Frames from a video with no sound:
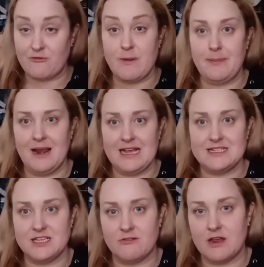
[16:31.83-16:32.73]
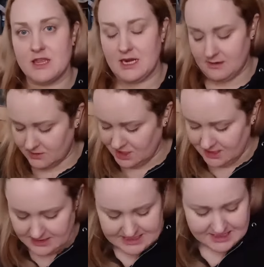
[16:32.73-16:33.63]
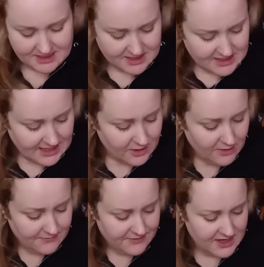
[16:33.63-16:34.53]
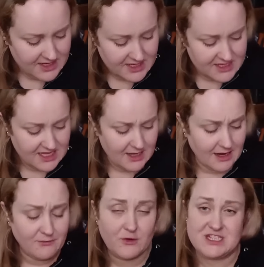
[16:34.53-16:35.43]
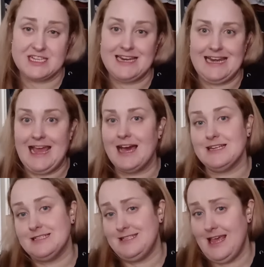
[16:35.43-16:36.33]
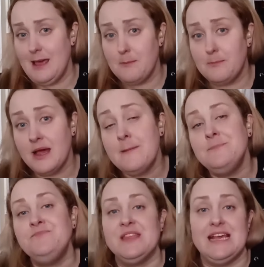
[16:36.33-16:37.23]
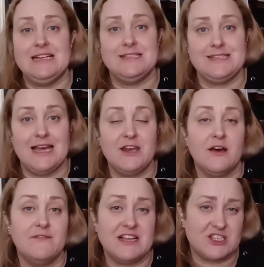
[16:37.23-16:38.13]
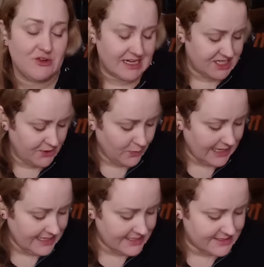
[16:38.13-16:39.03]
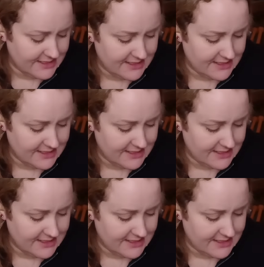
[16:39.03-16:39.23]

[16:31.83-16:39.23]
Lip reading: Replace her other little cutie skirt that I got for her that unfortunately had a zip instead of a stretchy waist.